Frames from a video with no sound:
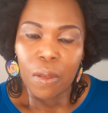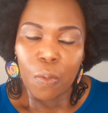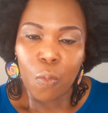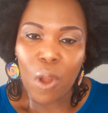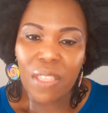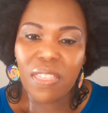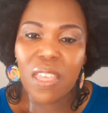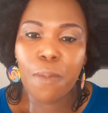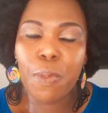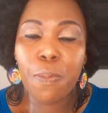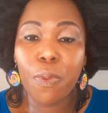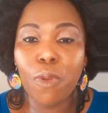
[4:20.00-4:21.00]
One thing
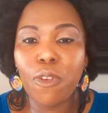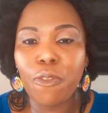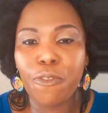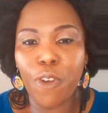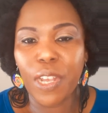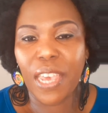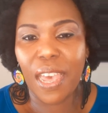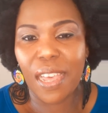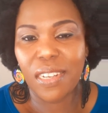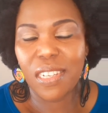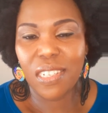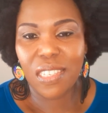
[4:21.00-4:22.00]
people
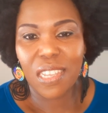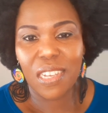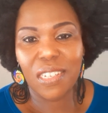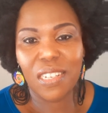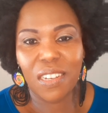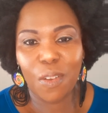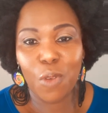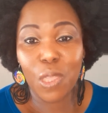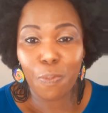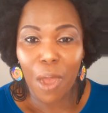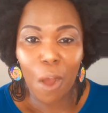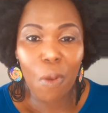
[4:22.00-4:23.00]
forget is that
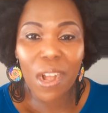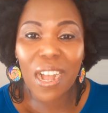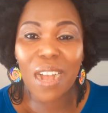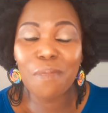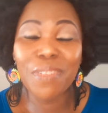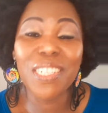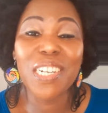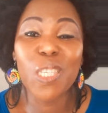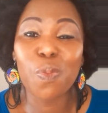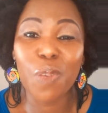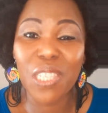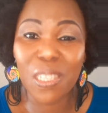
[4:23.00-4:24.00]
with power comes
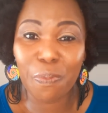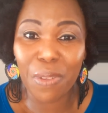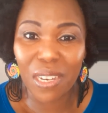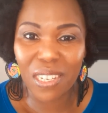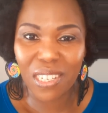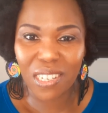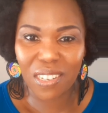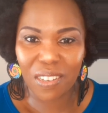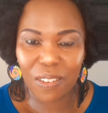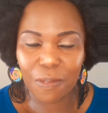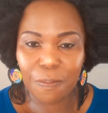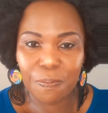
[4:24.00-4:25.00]

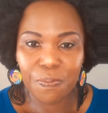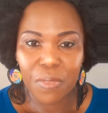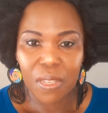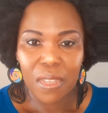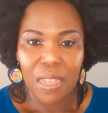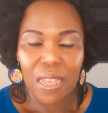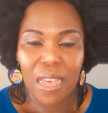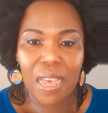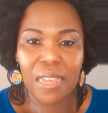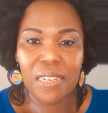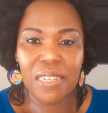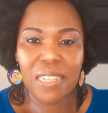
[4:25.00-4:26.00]
responsibility.
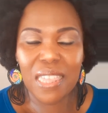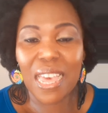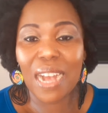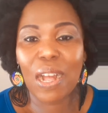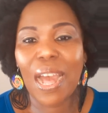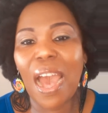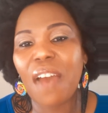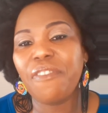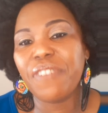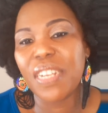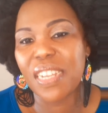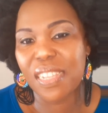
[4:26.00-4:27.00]
And there are
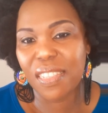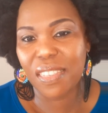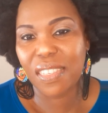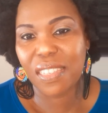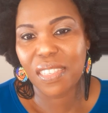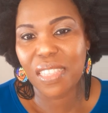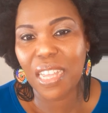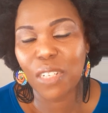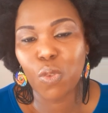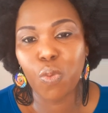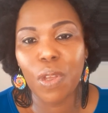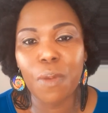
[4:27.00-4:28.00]
covenants
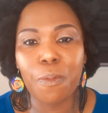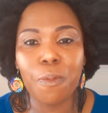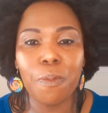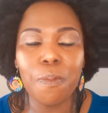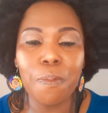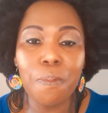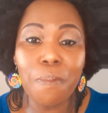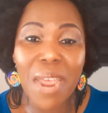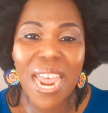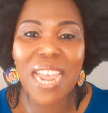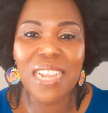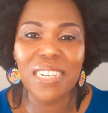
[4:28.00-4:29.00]
that were
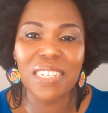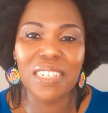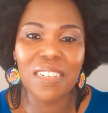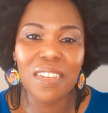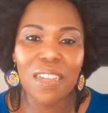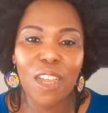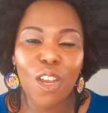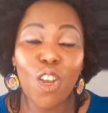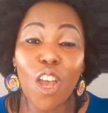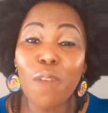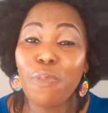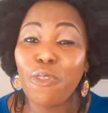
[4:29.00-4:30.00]
made
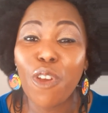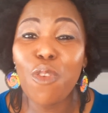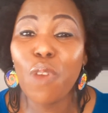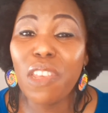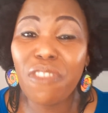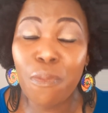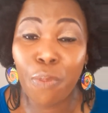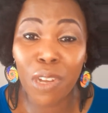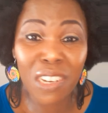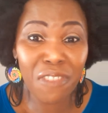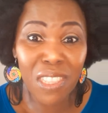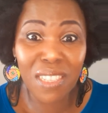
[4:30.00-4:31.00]
long before you were even
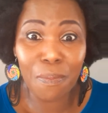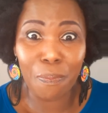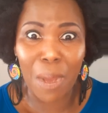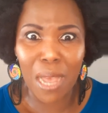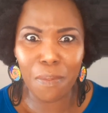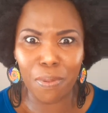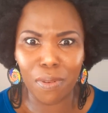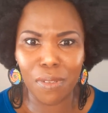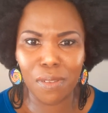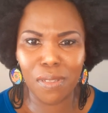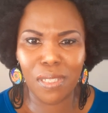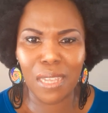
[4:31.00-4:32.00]
born. Even the Bible
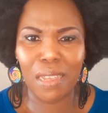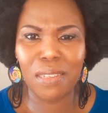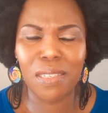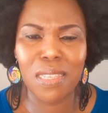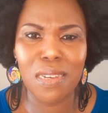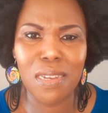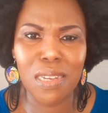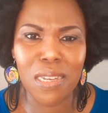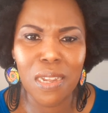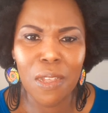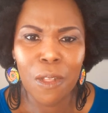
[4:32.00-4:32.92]
says that